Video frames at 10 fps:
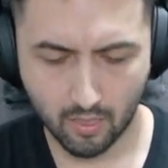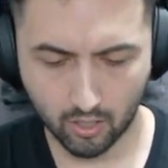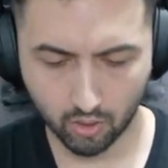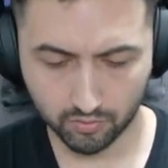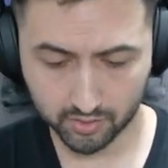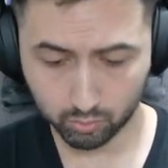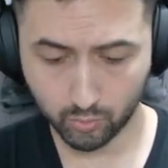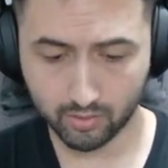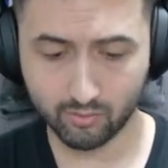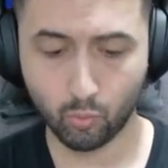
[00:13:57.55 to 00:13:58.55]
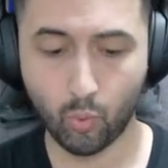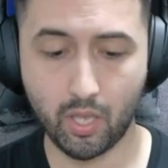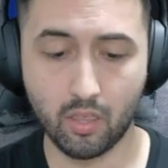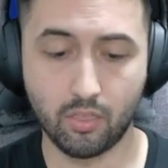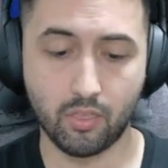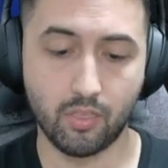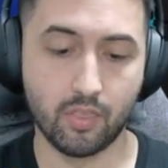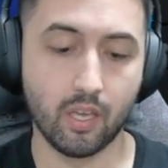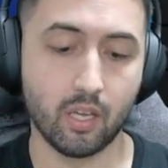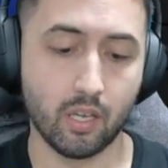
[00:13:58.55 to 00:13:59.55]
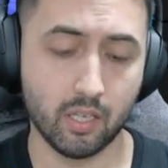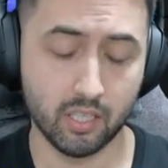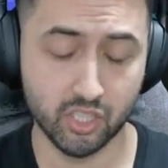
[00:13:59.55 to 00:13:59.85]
On this one, with the